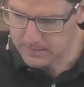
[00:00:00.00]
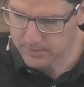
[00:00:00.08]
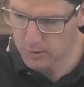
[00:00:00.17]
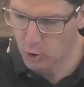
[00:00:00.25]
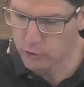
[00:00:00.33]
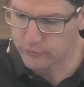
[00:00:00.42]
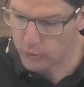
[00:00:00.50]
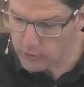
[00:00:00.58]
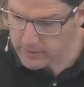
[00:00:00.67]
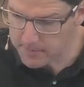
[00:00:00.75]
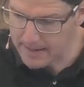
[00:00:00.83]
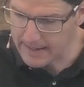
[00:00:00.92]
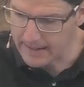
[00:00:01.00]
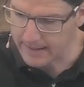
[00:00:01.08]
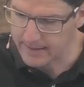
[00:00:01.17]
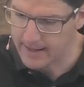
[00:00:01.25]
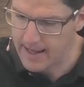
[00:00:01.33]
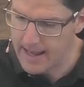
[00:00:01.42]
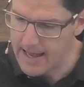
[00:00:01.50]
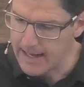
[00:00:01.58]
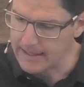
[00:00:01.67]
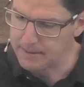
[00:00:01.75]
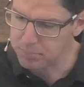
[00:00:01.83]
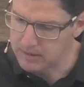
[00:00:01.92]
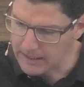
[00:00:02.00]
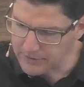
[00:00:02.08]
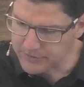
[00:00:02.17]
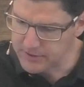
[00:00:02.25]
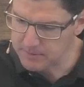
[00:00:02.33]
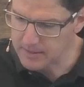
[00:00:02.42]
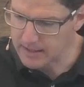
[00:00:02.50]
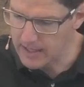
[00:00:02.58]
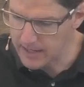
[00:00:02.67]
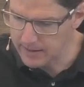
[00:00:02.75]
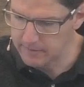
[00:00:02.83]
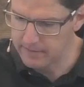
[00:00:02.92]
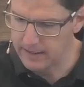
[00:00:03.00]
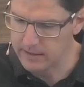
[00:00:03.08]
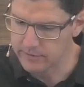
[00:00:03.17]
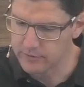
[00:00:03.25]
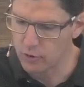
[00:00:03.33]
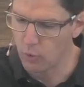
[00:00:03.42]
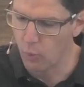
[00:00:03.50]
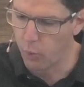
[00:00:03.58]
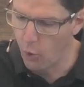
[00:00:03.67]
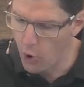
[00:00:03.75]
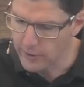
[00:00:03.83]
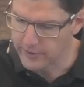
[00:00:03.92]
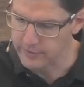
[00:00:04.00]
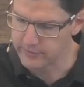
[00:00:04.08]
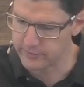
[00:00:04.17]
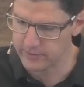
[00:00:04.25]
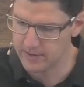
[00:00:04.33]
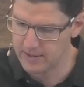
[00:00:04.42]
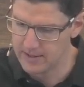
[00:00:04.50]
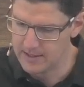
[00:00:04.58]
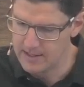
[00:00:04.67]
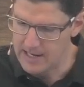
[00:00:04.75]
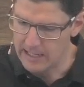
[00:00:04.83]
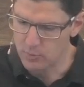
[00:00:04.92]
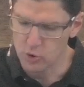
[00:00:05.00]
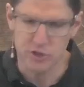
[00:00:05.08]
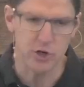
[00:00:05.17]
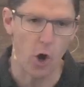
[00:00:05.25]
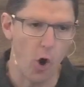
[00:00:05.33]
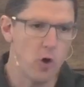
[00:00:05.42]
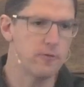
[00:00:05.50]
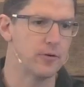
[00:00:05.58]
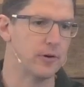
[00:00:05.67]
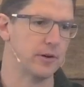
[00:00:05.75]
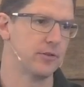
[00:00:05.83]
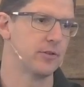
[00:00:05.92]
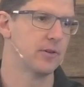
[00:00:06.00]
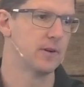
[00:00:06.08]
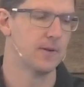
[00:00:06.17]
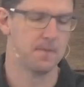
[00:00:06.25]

The Lord took the man and he placed him in the Garden of Eden to work it and watch over it.